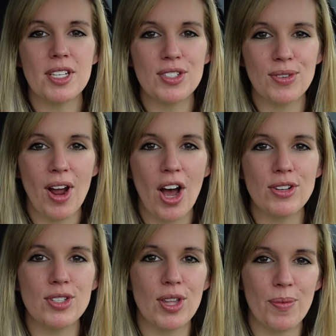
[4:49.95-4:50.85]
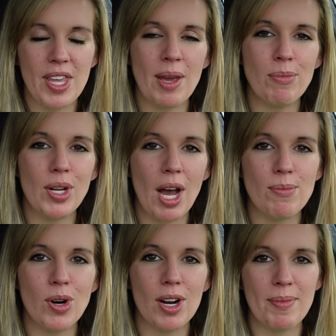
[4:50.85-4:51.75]
us grow so that we can put out
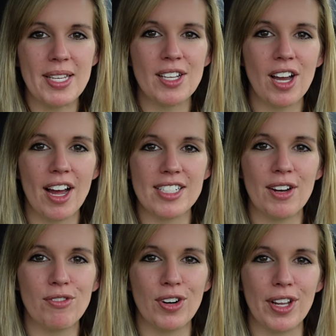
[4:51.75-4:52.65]
more amazing content for